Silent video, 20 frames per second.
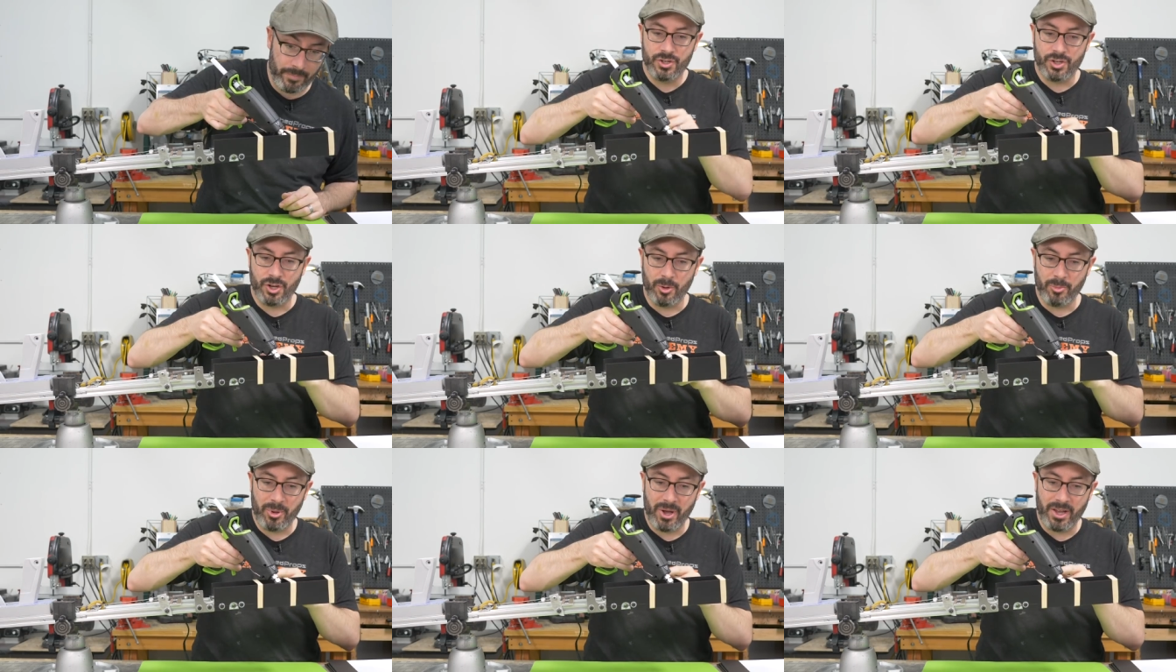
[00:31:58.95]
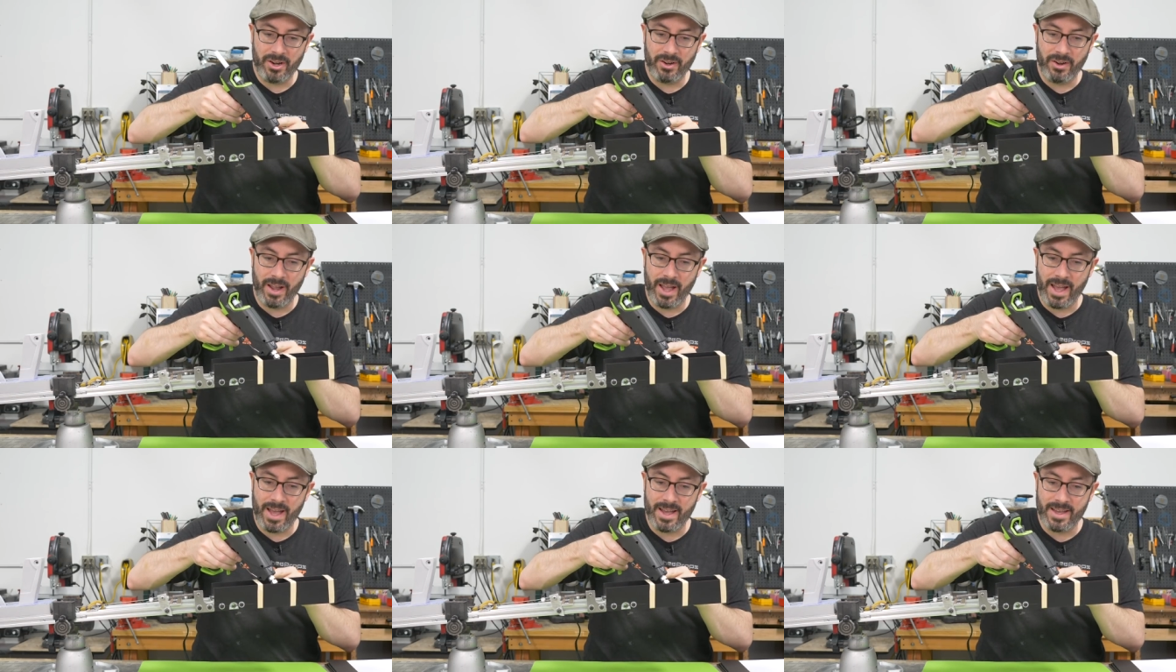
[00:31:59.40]

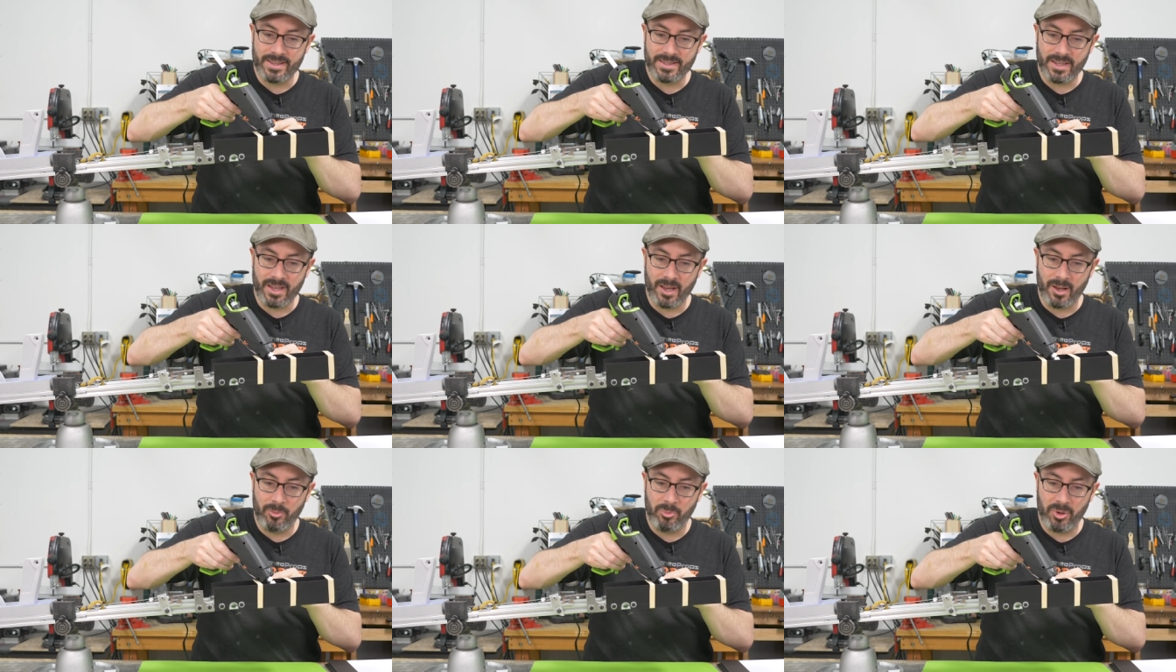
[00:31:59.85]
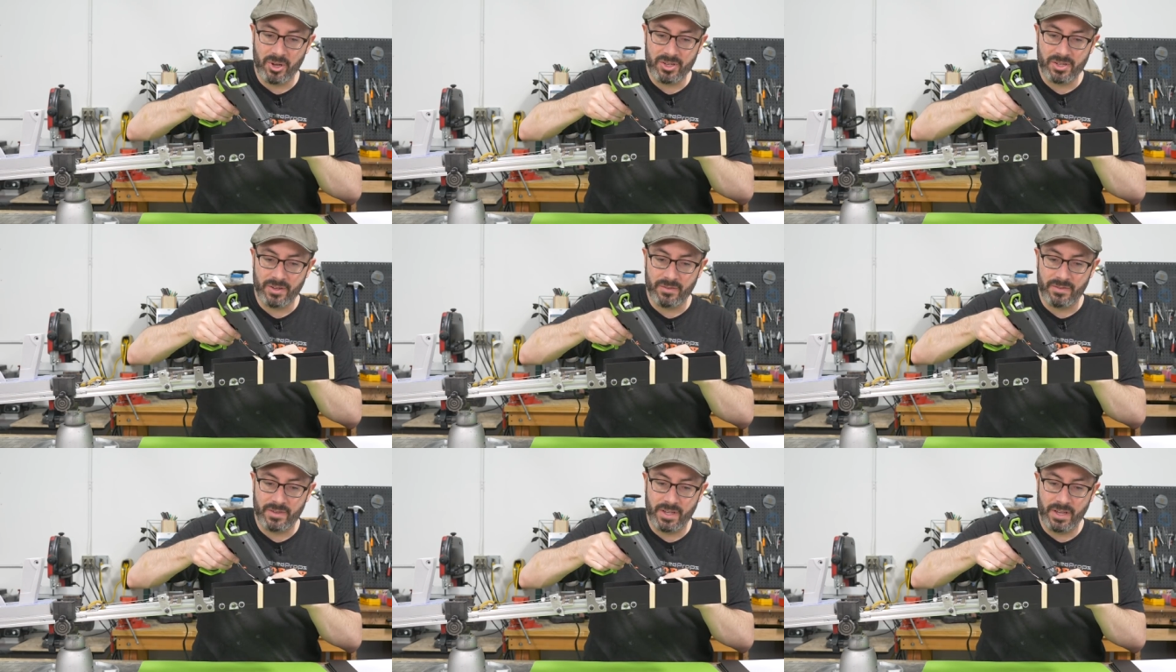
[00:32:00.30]
SureBonder has a
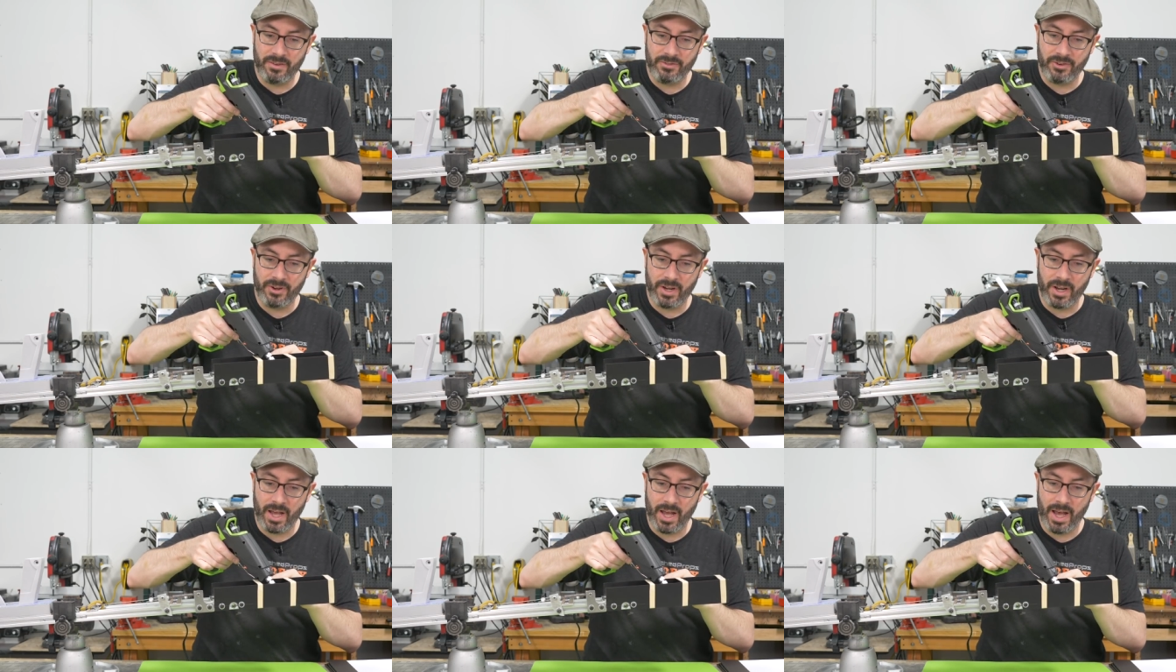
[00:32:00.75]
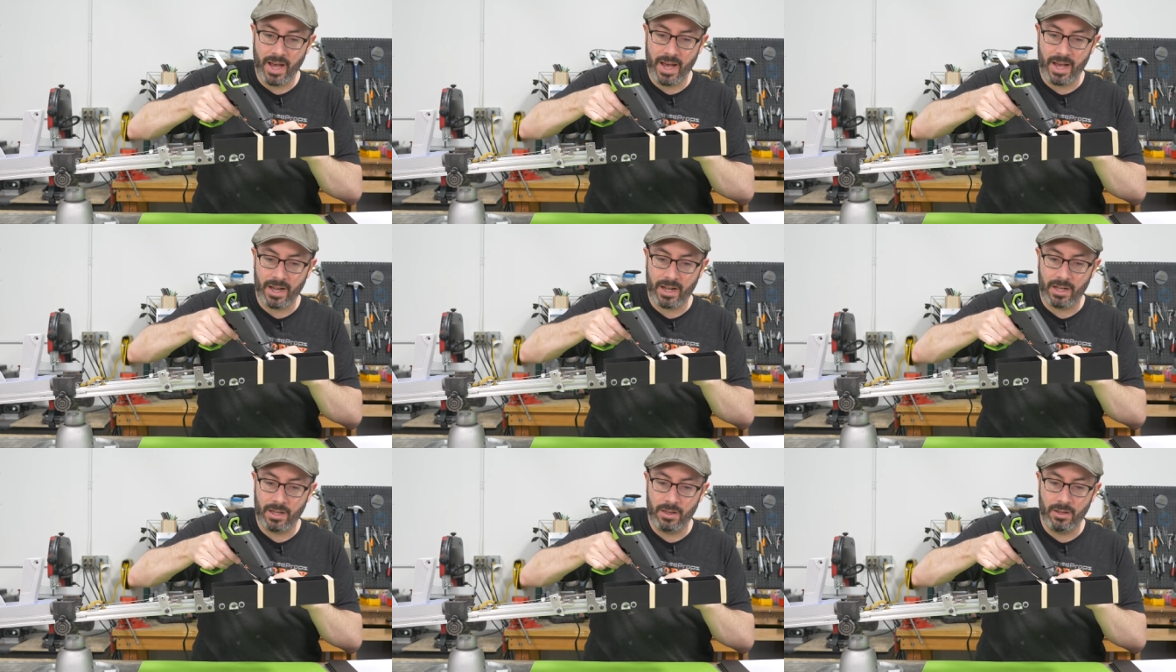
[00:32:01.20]
bunch of different
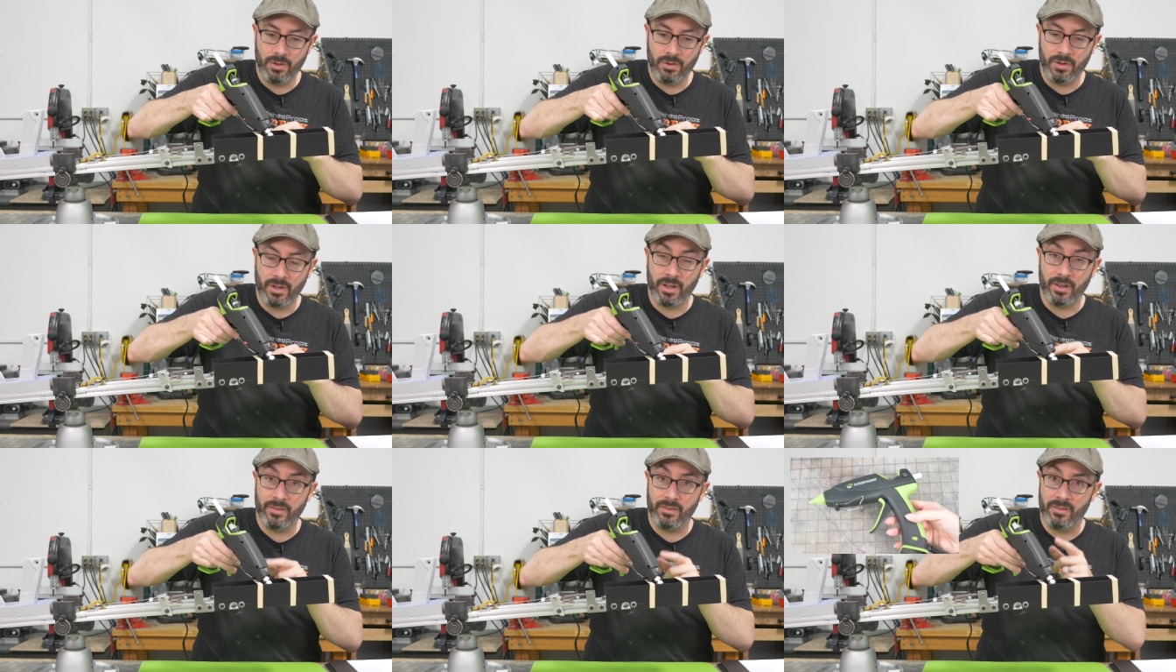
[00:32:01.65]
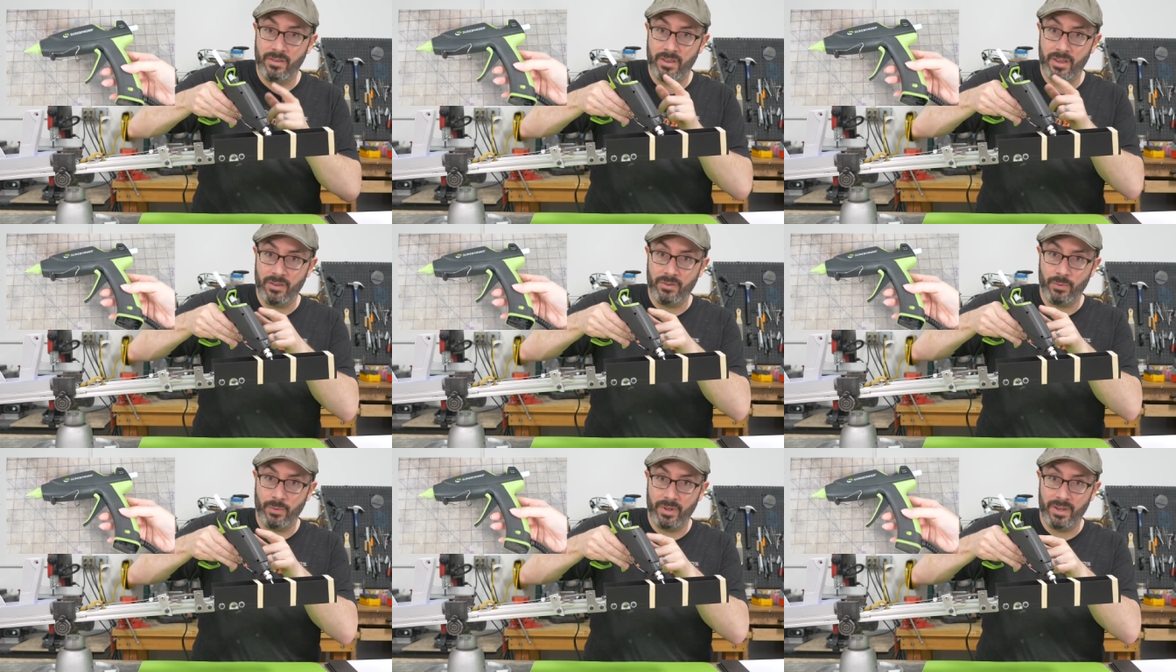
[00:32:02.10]
hot glue guns.
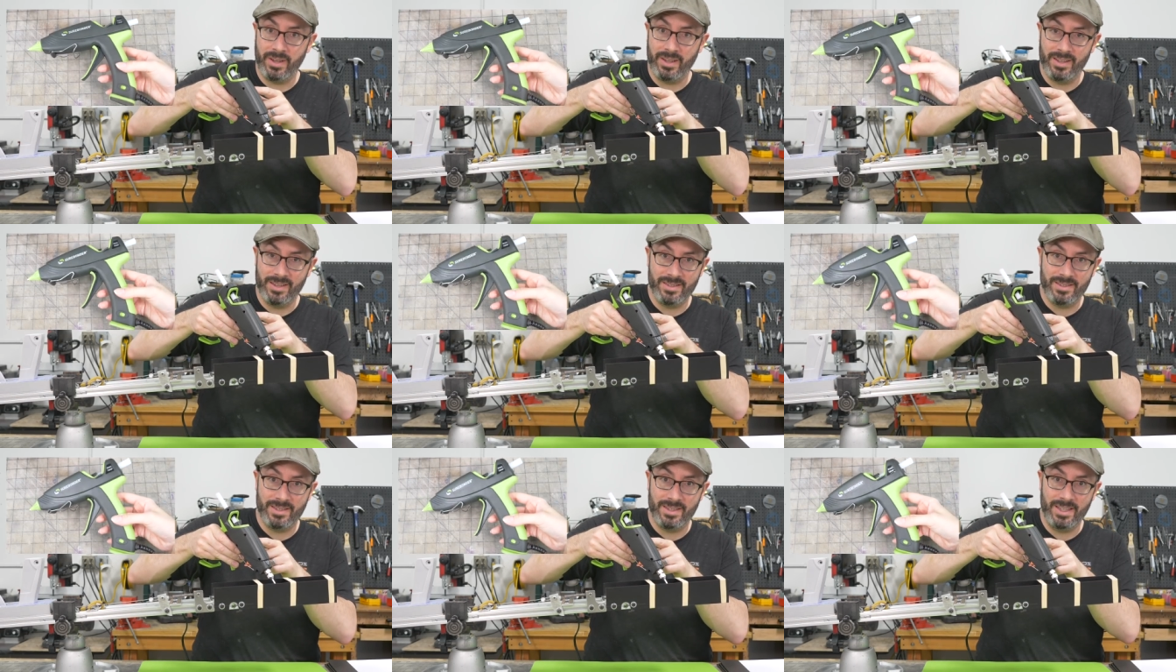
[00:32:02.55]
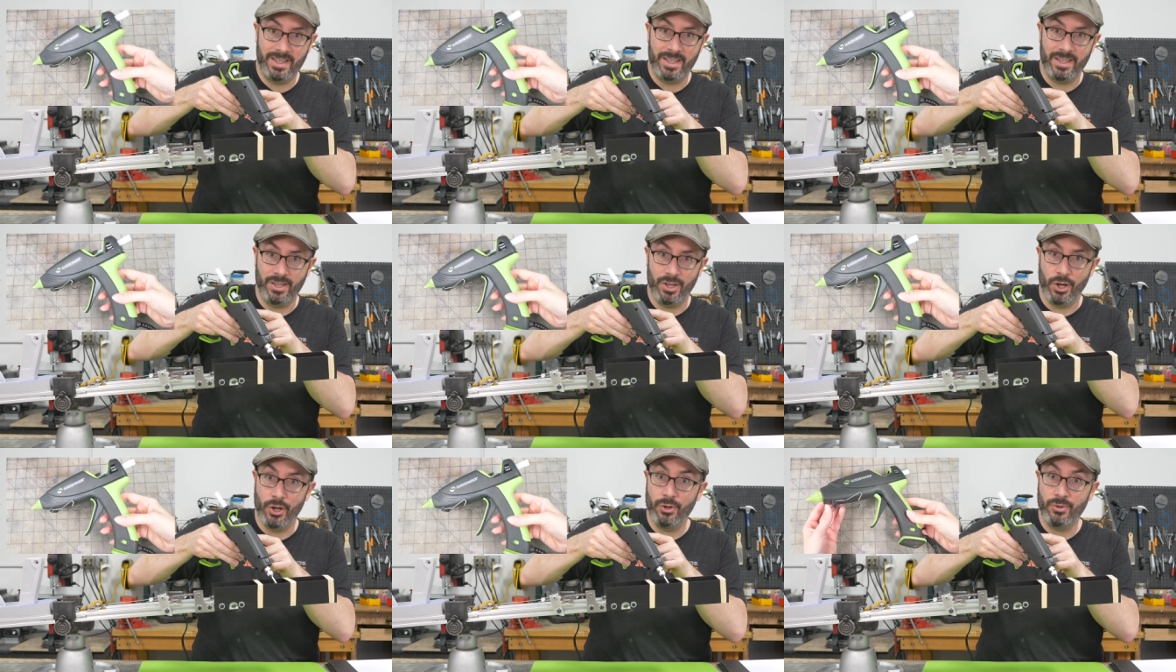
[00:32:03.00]
This one is
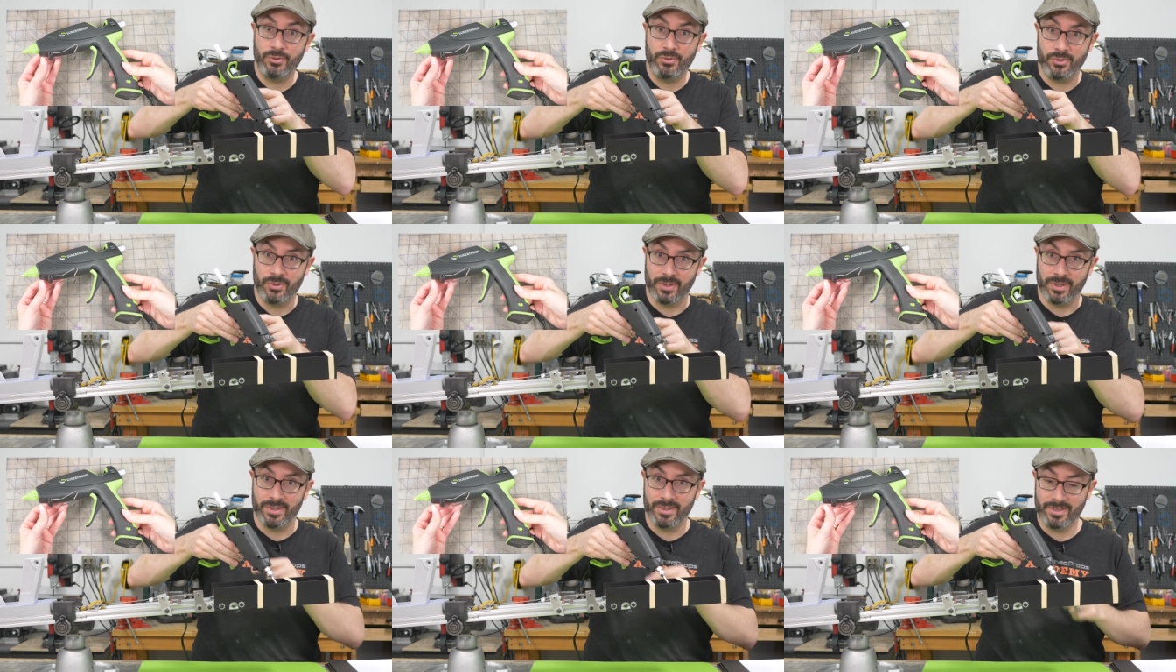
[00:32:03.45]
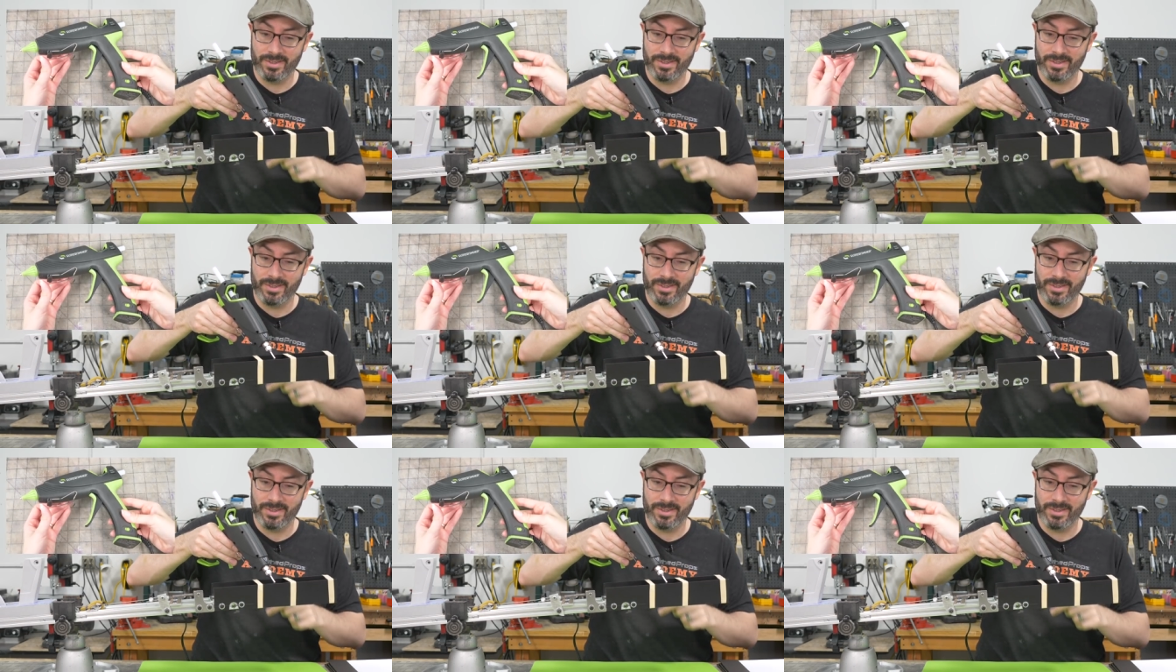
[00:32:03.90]
the Ultra